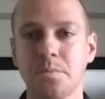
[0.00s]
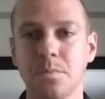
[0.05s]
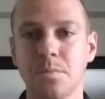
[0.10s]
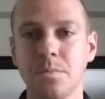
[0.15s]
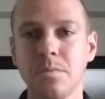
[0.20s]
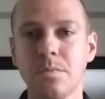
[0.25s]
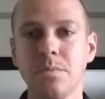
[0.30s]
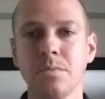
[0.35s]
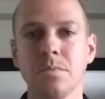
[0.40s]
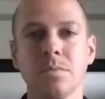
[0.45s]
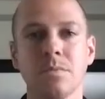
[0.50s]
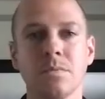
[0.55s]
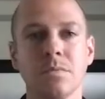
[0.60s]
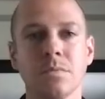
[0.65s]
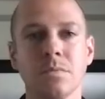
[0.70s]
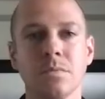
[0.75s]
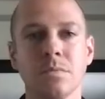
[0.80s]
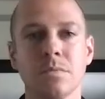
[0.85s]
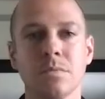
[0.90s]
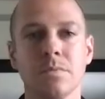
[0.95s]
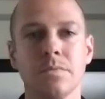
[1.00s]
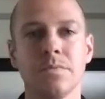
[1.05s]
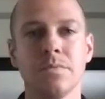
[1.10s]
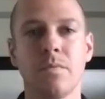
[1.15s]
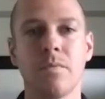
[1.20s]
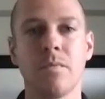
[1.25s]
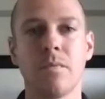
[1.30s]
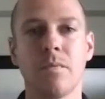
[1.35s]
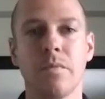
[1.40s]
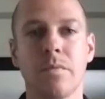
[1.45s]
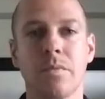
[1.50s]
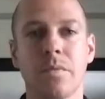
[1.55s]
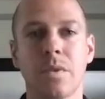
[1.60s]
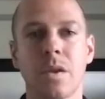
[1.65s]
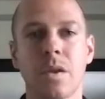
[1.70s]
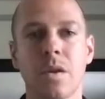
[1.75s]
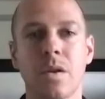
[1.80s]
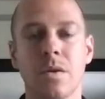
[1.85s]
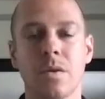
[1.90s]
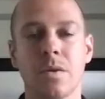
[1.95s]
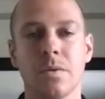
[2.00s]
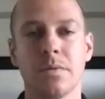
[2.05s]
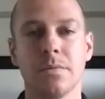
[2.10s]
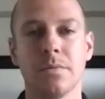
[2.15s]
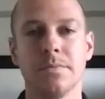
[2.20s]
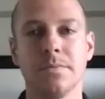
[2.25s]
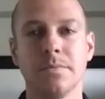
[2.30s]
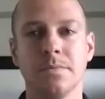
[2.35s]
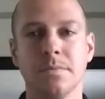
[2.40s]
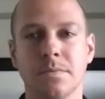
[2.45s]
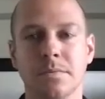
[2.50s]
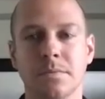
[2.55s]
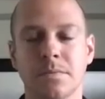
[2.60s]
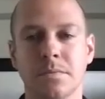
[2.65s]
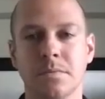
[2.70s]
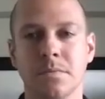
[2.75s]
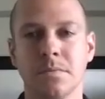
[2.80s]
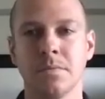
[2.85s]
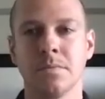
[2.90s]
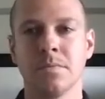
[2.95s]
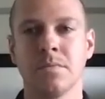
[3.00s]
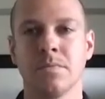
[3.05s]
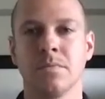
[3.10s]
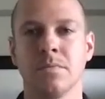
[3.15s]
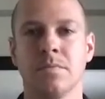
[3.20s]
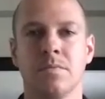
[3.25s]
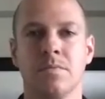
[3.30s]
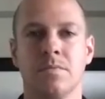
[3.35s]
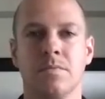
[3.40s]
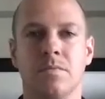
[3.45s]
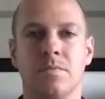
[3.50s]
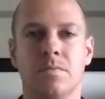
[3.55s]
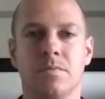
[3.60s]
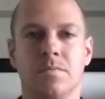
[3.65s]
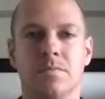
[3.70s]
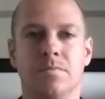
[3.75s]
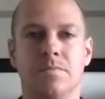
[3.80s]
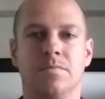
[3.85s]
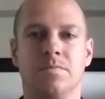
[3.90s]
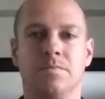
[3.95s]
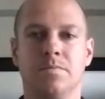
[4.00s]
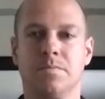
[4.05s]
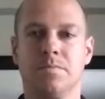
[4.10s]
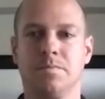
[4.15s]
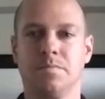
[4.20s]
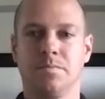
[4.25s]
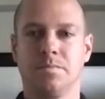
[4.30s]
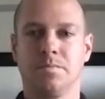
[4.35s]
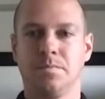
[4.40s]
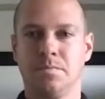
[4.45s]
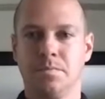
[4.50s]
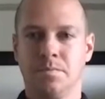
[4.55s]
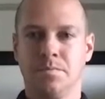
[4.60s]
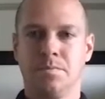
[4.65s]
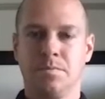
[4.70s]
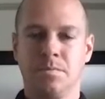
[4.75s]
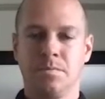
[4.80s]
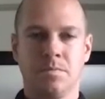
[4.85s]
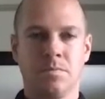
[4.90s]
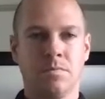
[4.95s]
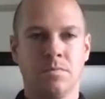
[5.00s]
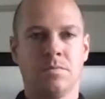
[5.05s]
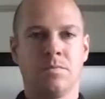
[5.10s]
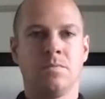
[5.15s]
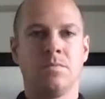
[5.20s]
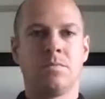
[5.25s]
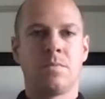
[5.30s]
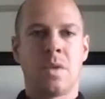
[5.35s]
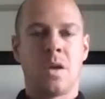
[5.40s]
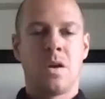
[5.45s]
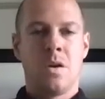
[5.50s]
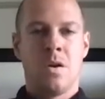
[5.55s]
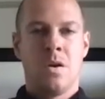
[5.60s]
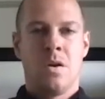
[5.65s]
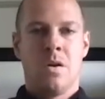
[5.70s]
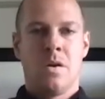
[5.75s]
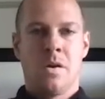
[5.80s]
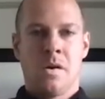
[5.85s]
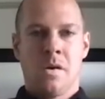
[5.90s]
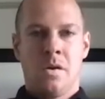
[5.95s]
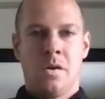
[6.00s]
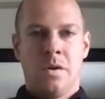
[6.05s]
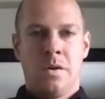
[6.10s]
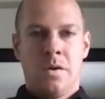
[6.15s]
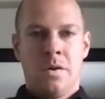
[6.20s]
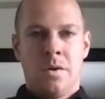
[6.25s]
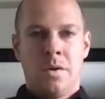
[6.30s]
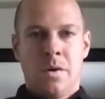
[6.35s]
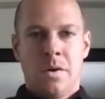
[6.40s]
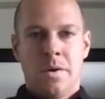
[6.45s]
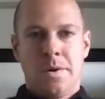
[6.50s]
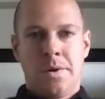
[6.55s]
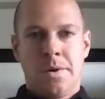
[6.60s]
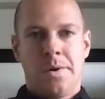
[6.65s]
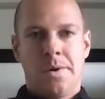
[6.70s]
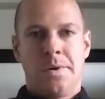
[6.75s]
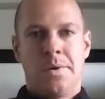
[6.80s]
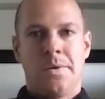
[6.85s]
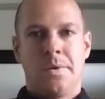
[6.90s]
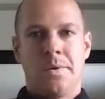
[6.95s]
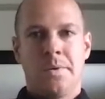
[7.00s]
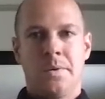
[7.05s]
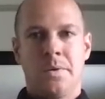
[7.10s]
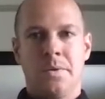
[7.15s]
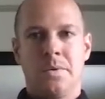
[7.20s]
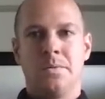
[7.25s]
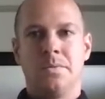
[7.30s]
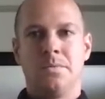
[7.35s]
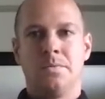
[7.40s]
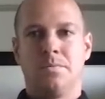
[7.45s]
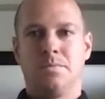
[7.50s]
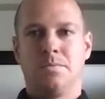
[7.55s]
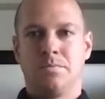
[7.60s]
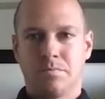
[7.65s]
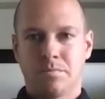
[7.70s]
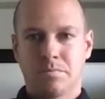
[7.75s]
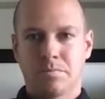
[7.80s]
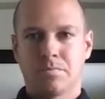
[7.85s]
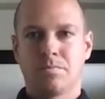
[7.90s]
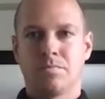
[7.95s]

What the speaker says: No words are spoken by the person on screen.